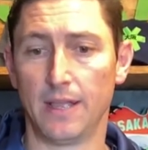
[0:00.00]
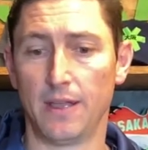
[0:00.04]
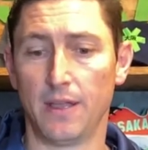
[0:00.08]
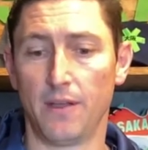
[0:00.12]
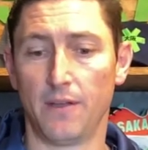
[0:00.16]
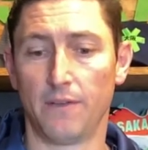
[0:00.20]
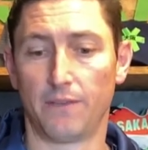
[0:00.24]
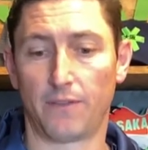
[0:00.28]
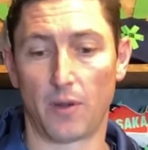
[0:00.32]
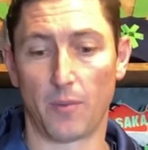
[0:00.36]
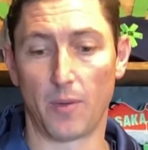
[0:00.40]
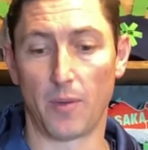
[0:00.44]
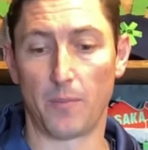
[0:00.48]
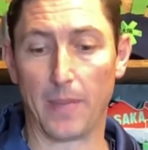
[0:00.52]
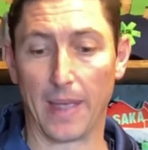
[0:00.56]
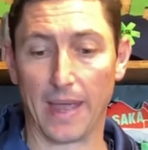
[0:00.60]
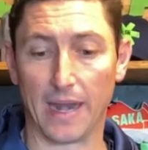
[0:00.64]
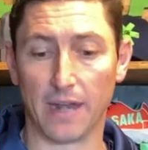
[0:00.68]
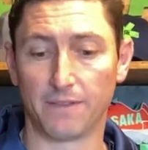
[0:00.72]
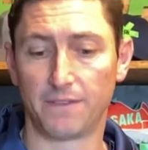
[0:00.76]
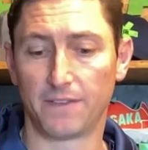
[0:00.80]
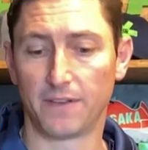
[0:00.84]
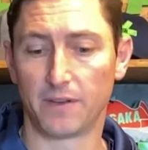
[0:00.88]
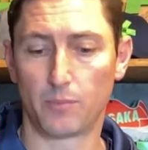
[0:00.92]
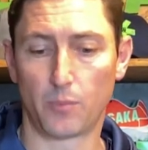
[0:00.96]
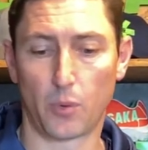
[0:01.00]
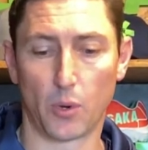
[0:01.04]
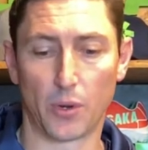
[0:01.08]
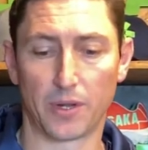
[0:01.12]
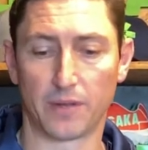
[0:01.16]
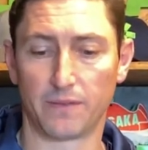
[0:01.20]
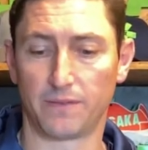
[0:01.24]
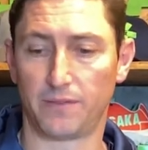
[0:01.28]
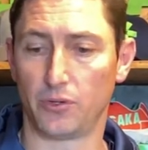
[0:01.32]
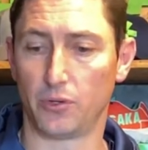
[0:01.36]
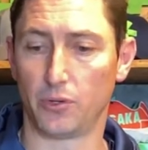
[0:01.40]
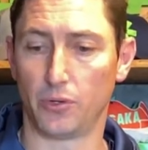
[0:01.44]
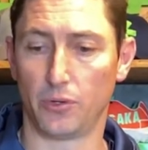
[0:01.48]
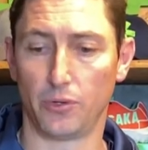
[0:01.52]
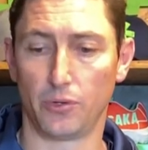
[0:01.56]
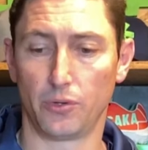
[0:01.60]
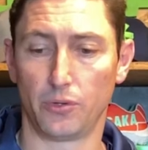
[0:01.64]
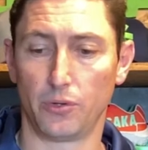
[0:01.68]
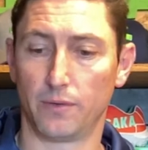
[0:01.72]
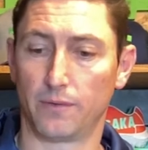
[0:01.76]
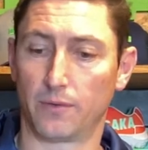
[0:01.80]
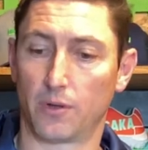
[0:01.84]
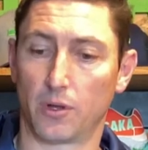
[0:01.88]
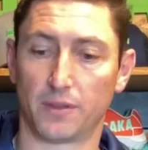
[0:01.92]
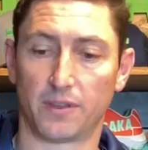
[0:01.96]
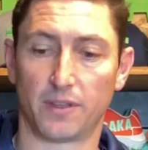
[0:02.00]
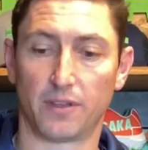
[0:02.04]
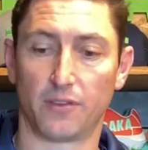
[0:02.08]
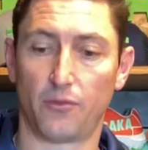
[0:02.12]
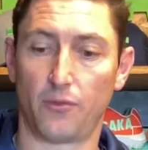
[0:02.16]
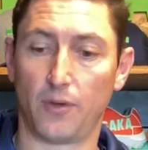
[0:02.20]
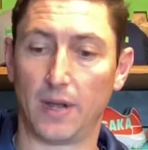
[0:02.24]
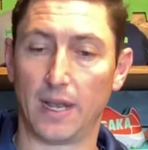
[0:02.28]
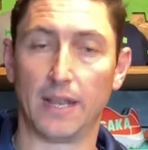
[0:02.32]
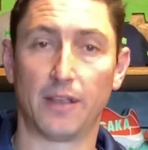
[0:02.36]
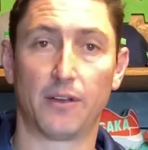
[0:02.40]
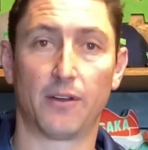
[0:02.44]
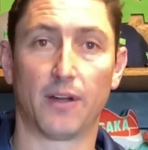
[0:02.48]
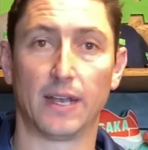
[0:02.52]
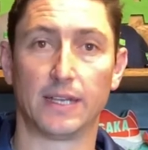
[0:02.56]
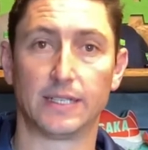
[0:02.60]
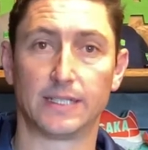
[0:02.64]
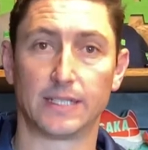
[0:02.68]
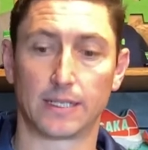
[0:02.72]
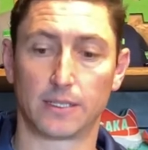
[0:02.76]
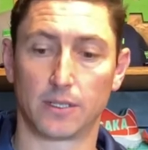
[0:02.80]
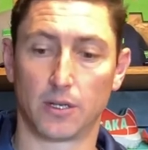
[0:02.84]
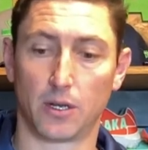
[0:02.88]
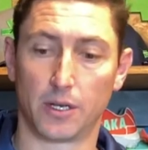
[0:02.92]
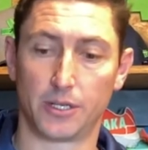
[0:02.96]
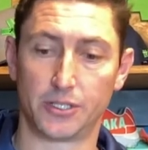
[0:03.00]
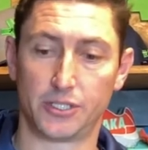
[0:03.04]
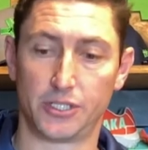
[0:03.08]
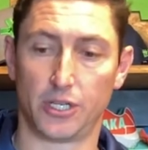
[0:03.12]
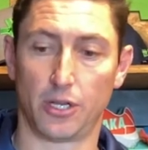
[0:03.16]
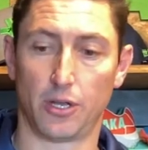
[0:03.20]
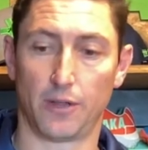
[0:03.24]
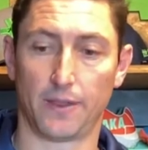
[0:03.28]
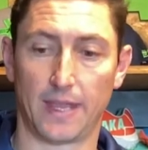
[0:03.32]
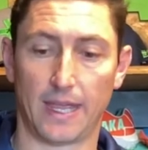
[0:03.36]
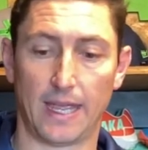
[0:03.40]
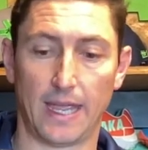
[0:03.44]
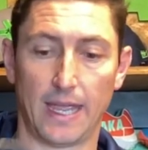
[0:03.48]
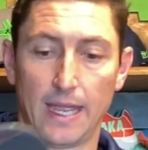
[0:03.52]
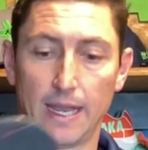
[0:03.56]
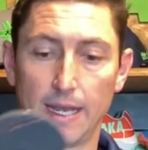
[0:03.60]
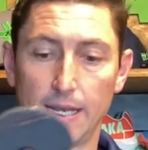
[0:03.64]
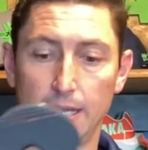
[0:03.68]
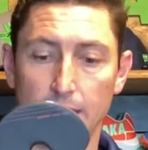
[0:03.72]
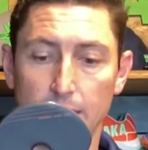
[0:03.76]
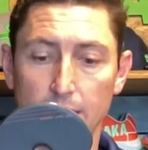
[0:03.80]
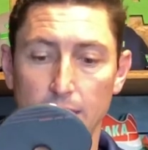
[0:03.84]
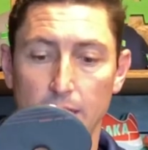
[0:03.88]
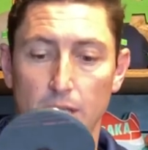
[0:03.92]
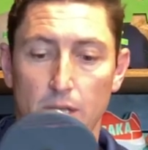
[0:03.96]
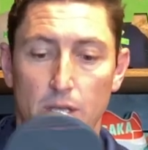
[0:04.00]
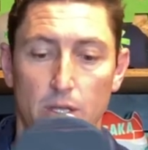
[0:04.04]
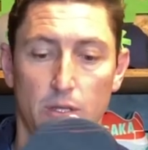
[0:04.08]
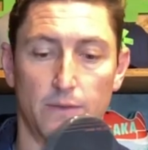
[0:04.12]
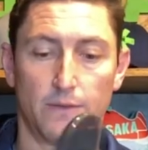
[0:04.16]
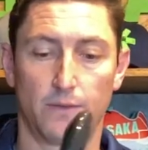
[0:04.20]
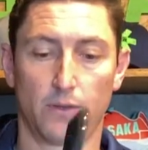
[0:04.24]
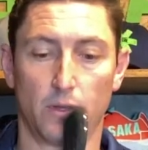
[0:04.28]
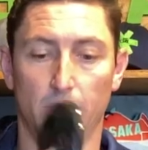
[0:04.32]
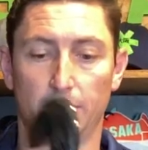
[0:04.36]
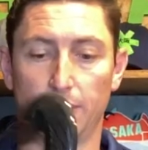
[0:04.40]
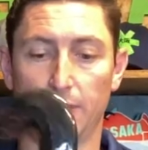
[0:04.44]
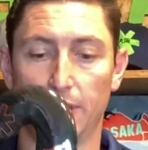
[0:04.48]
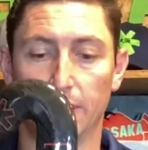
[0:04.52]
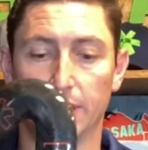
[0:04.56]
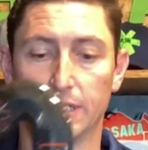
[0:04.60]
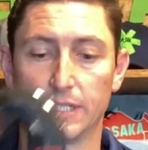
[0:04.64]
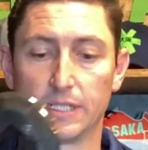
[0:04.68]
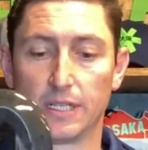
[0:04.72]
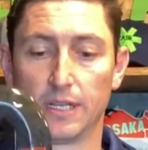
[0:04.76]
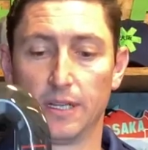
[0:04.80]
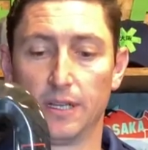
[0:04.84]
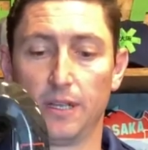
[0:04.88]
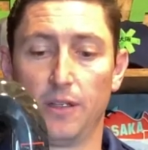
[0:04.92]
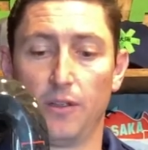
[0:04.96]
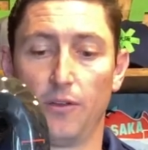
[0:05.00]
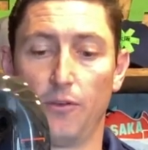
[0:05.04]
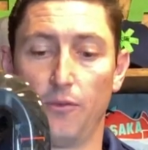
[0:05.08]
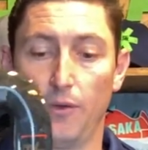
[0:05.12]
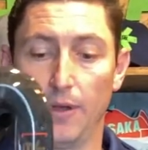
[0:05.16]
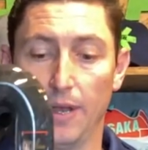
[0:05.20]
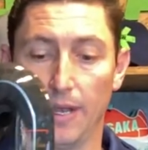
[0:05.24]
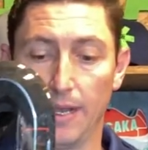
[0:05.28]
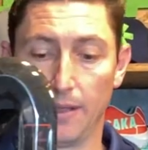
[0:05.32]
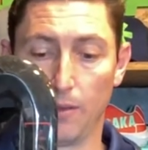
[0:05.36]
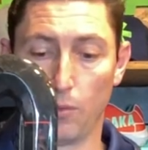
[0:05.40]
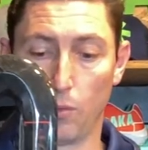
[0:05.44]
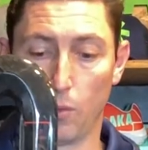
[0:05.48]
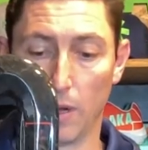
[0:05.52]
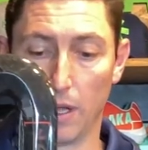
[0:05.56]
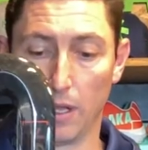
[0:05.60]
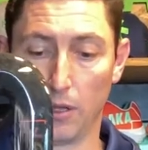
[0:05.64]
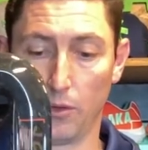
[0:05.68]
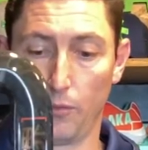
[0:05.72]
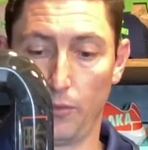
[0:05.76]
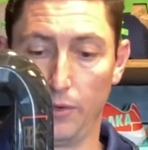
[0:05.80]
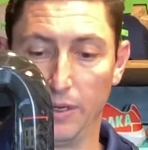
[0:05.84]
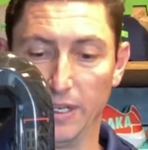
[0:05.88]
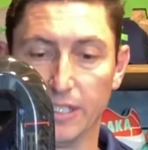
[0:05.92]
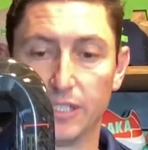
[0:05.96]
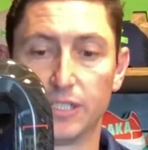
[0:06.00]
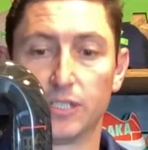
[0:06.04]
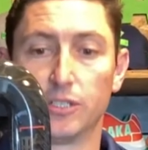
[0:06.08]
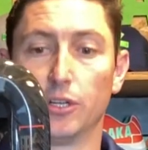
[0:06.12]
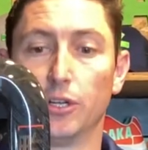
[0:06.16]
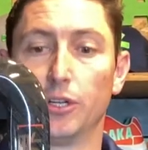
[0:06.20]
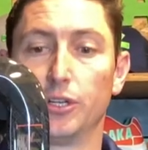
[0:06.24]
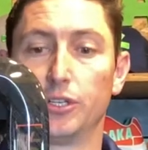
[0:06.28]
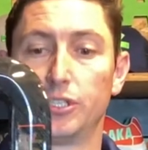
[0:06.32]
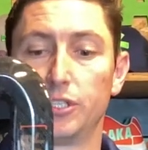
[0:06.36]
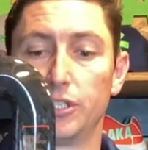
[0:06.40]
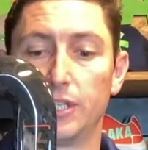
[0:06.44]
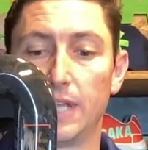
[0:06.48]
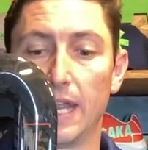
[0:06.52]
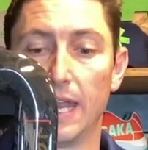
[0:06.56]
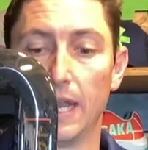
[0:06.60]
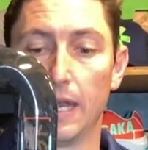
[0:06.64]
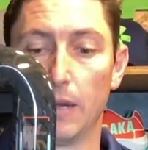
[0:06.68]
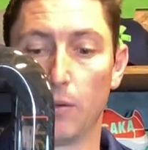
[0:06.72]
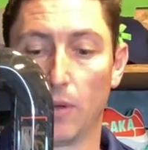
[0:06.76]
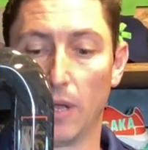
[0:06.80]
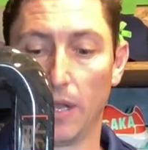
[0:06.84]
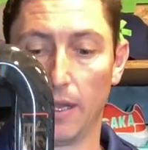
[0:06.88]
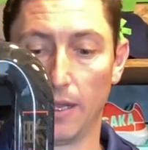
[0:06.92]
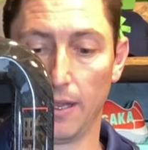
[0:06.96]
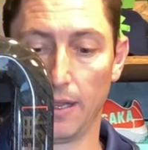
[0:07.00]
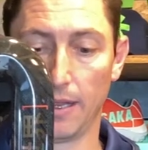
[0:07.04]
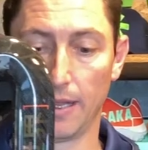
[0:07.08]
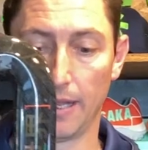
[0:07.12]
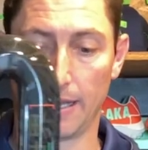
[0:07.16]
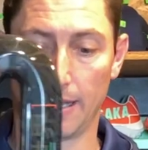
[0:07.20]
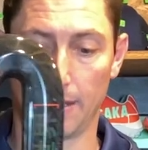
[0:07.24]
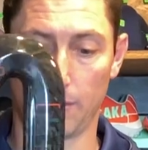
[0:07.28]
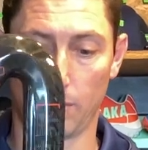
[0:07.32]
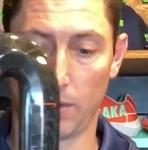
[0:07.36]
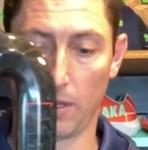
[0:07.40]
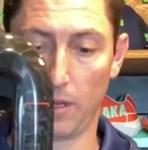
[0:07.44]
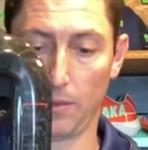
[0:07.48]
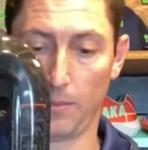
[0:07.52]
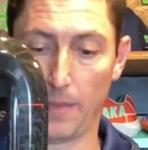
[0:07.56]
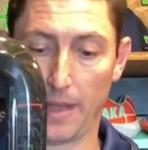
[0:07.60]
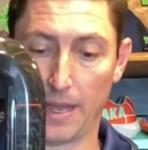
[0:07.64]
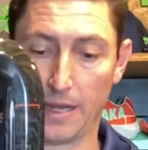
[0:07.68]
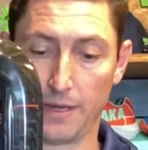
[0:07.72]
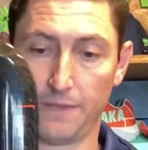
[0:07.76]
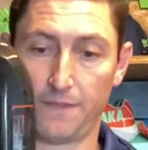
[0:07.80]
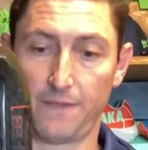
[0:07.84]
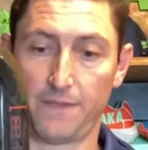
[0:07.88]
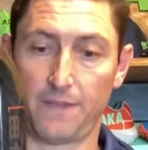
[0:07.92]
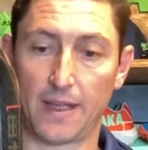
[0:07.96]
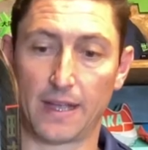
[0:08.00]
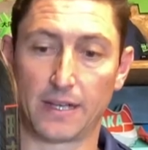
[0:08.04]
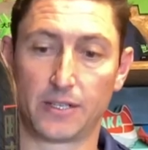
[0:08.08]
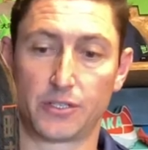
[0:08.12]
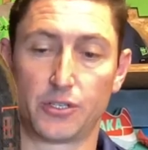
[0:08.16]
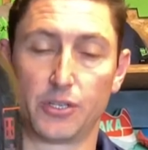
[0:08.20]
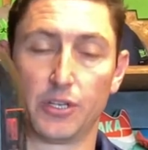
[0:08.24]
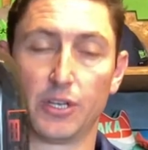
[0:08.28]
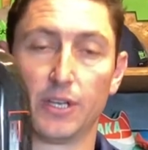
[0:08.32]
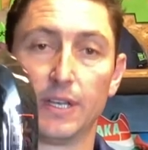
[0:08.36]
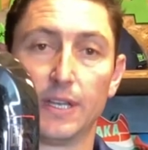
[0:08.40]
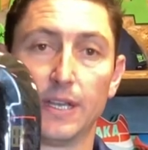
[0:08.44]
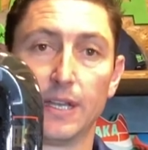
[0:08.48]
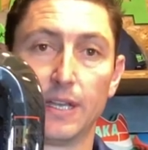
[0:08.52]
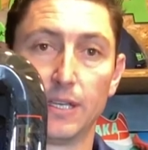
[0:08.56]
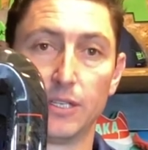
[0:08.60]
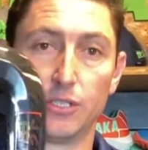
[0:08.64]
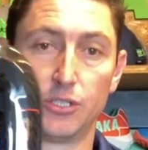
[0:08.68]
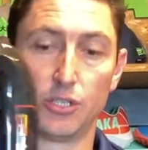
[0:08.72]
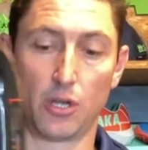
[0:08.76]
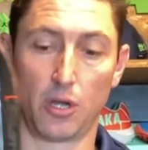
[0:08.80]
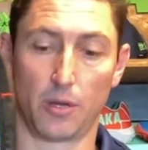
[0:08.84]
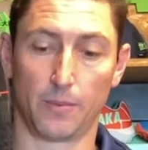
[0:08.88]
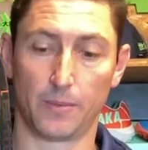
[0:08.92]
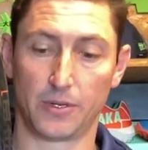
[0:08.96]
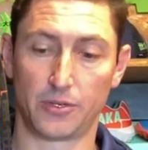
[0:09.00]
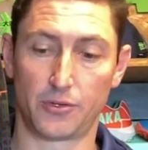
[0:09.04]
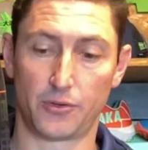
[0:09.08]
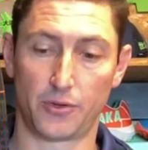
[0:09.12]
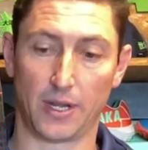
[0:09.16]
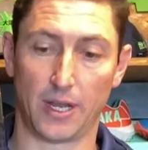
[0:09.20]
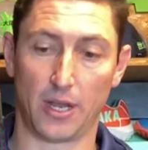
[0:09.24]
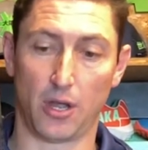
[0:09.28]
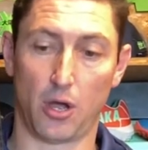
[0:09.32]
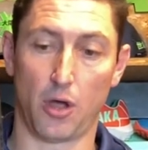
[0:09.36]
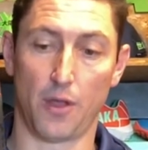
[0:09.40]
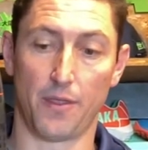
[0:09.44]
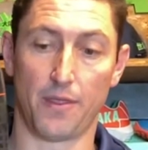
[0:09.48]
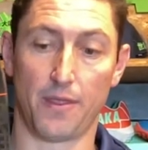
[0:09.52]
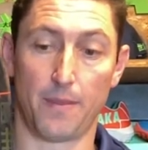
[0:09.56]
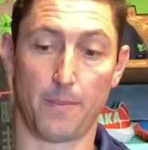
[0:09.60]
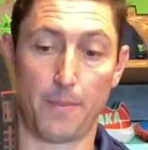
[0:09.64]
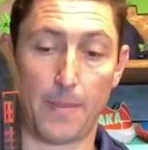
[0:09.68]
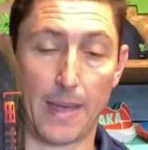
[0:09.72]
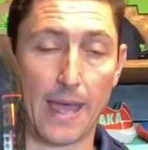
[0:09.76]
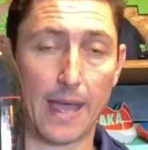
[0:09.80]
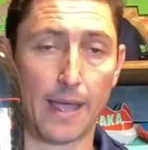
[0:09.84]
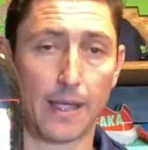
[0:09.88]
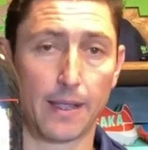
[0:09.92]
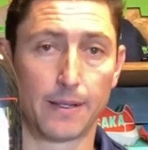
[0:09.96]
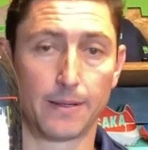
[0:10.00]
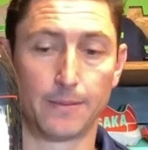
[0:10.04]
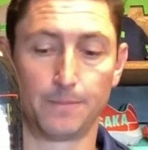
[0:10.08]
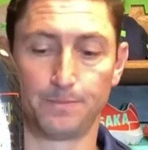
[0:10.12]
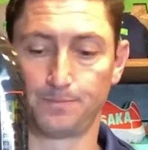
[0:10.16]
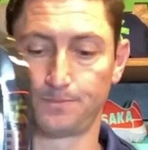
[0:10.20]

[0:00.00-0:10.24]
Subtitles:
from a benefit point of view, you've got this really great technology on the head, you've got this really well researched and well manufactured geometry on the back,